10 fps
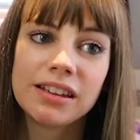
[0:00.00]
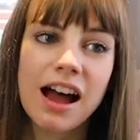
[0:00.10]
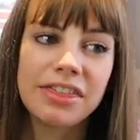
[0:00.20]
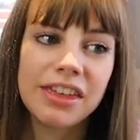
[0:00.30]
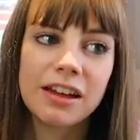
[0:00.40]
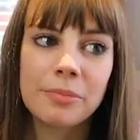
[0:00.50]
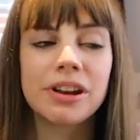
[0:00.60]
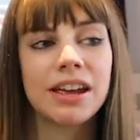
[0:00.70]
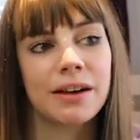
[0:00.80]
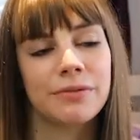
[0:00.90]
I think I'm
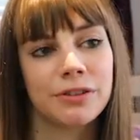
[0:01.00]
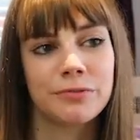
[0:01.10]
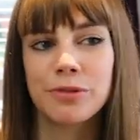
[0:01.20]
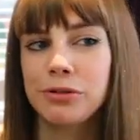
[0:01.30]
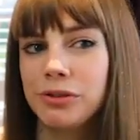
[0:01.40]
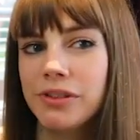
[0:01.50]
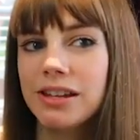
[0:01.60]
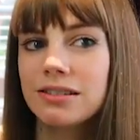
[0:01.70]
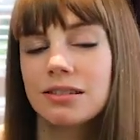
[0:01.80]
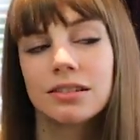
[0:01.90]
gonna get rid of most of
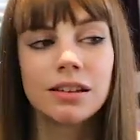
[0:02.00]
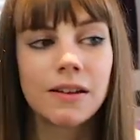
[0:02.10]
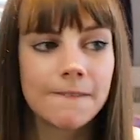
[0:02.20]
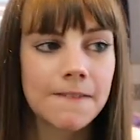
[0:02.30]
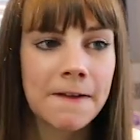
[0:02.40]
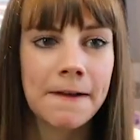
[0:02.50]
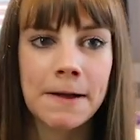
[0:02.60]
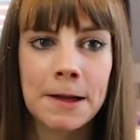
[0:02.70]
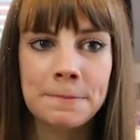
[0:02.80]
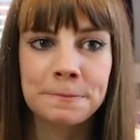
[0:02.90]
this.
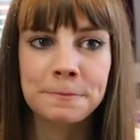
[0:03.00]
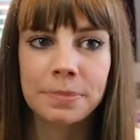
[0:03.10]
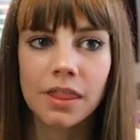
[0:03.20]
Um,